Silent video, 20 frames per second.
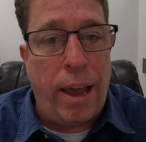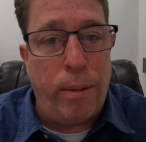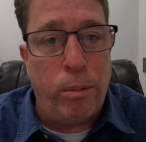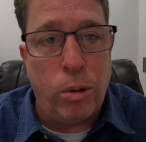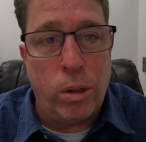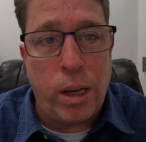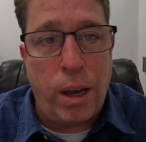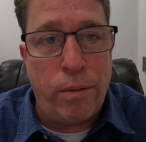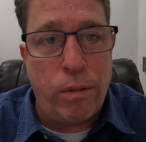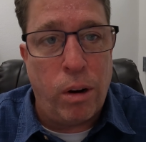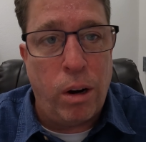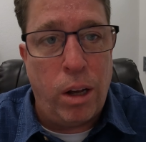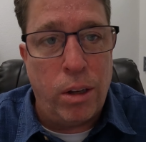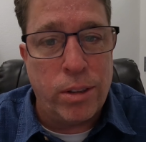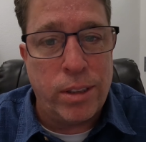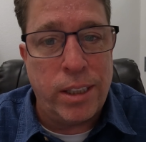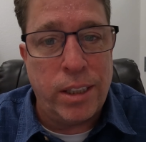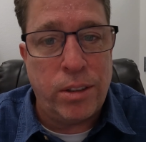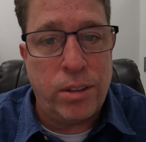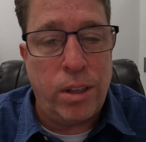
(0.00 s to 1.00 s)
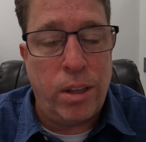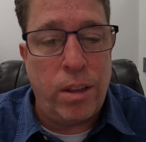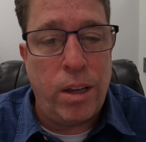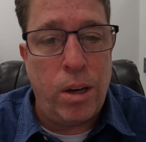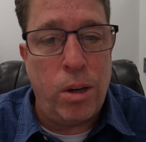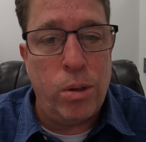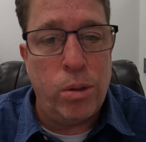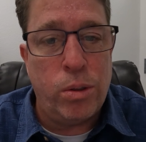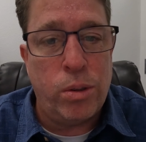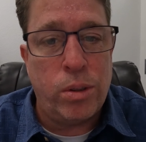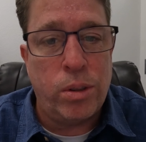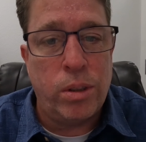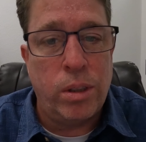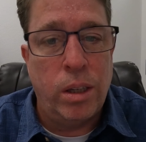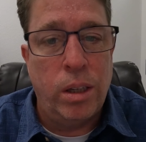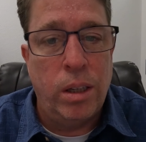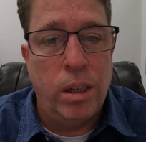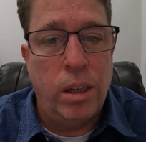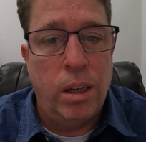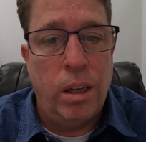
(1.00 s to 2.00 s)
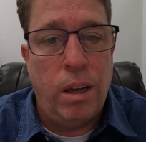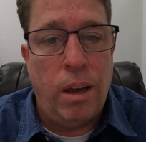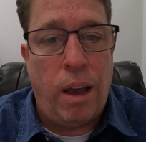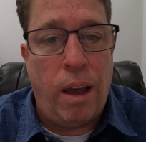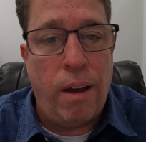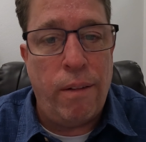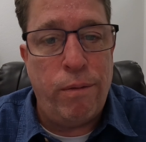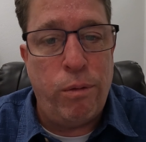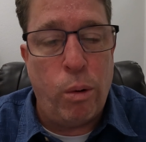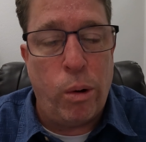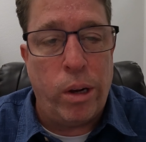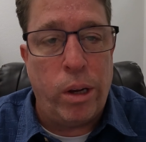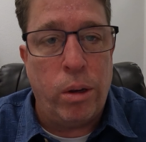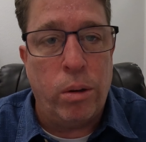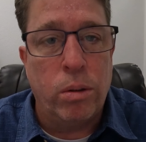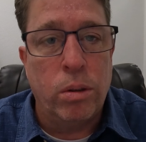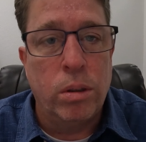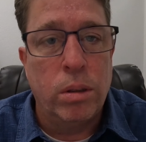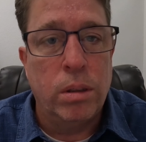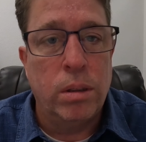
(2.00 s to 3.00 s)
I will cover all six of those uh, for you.